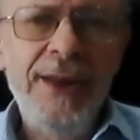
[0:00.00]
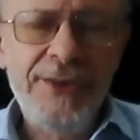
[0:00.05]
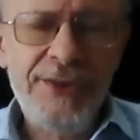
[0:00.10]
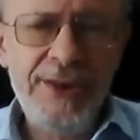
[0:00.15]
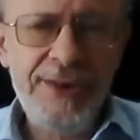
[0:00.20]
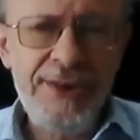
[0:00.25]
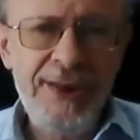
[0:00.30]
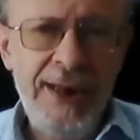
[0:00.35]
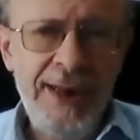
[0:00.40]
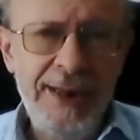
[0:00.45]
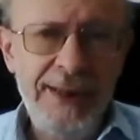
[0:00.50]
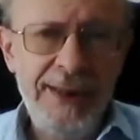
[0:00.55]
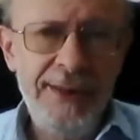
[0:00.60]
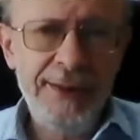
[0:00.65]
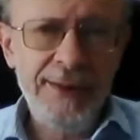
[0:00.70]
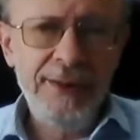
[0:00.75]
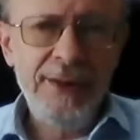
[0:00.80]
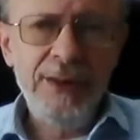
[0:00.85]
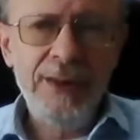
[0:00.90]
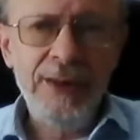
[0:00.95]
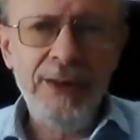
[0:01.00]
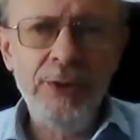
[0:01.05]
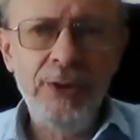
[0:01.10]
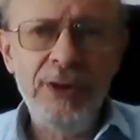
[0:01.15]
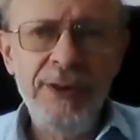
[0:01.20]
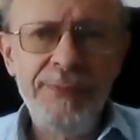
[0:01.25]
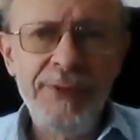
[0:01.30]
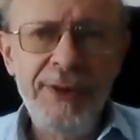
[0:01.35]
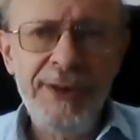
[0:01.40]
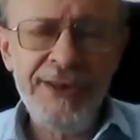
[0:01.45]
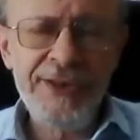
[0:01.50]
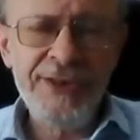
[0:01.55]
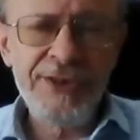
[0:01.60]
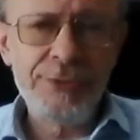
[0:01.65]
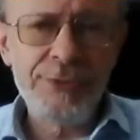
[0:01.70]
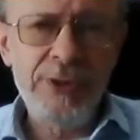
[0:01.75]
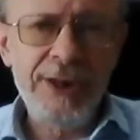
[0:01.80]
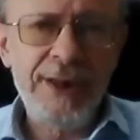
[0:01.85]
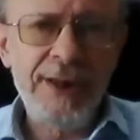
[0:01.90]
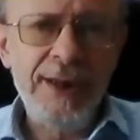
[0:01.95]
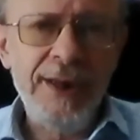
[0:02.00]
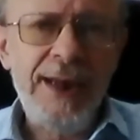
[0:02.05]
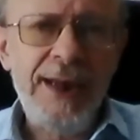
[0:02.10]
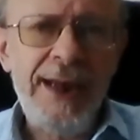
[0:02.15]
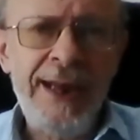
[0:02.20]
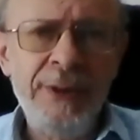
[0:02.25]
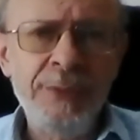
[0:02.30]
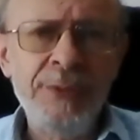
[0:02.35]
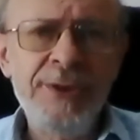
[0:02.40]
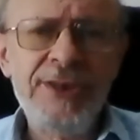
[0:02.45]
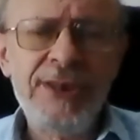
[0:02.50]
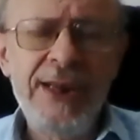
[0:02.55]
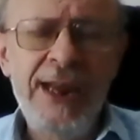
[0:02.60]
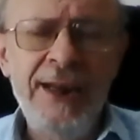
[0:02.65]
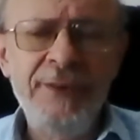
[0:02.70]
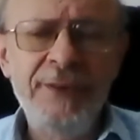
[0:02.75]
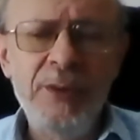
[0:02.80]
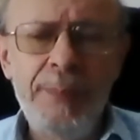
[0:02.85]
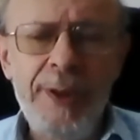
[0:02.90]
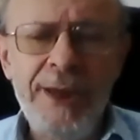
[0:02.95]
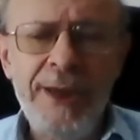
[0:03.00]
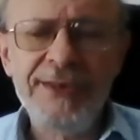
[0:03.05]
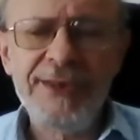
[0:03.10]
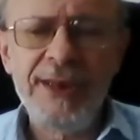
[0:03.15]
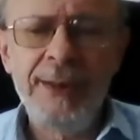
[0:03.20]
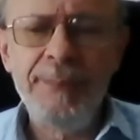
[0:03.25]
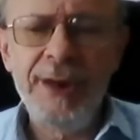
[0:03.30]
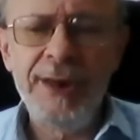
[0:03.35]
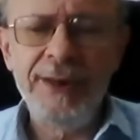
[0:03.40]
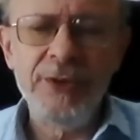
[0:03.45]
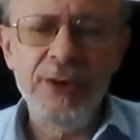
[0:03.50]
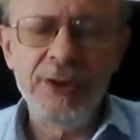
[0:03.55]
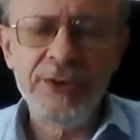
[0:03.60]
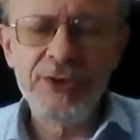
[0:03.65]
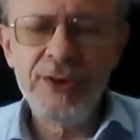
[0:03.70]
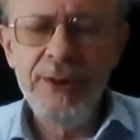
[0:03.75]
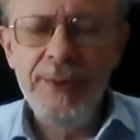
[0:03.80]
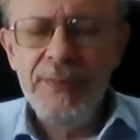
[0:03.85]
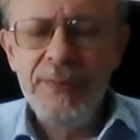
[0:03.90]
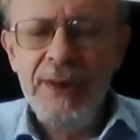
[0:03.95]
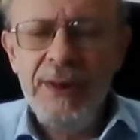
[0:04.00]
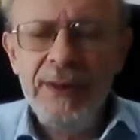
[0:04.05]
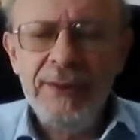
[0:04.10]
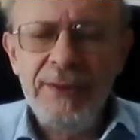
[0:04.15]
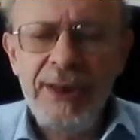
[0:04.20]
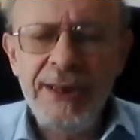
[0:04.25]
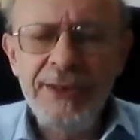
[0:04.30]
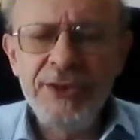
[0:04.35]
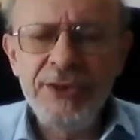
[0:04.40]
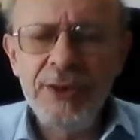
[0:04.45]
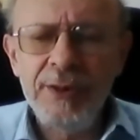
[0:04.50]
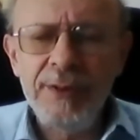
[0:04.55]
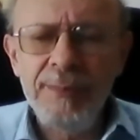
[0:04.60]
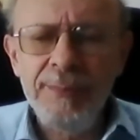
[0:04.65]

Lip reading: to take lulav and esrog outside the Beis HaMikdash? That's the